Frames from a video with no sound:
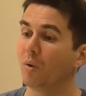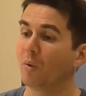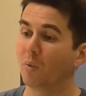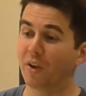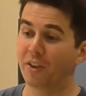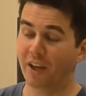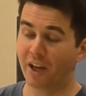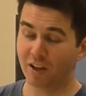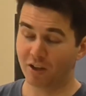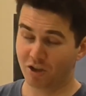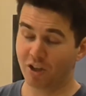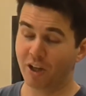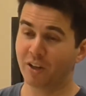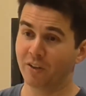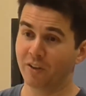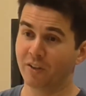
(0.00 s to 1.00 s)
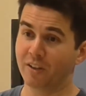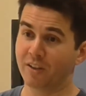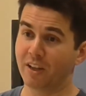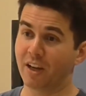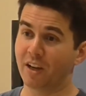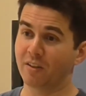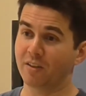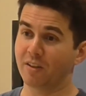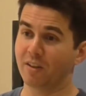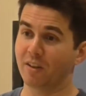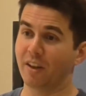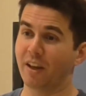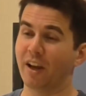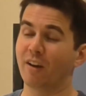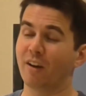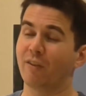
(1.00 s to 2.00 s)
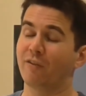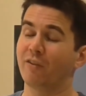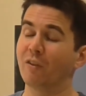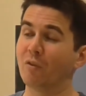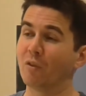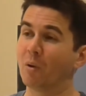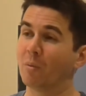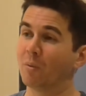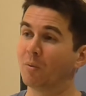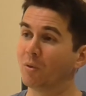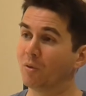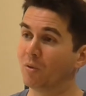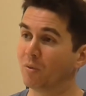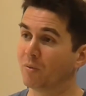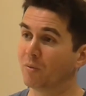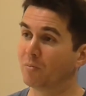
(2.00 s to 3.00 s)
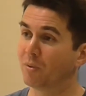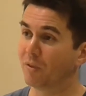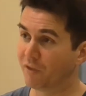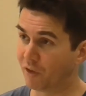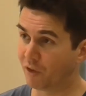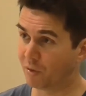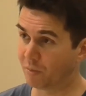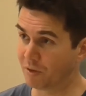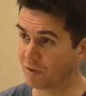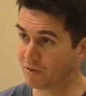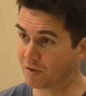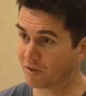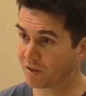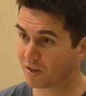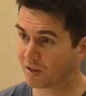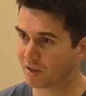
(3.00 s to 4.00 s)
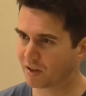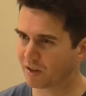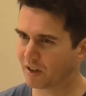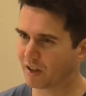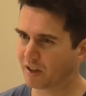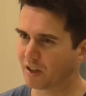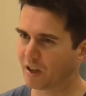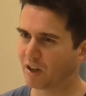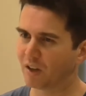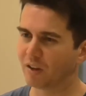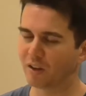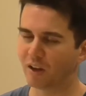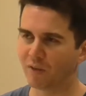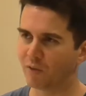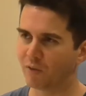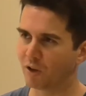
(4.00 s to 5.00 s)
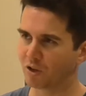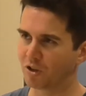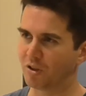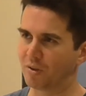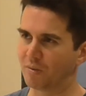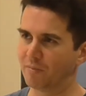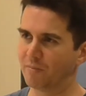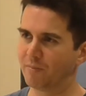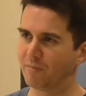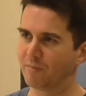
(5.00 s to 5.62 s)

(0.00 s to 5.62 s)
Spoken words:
Without a shadow of a doubt, they are phenomenal performers. I love watching them.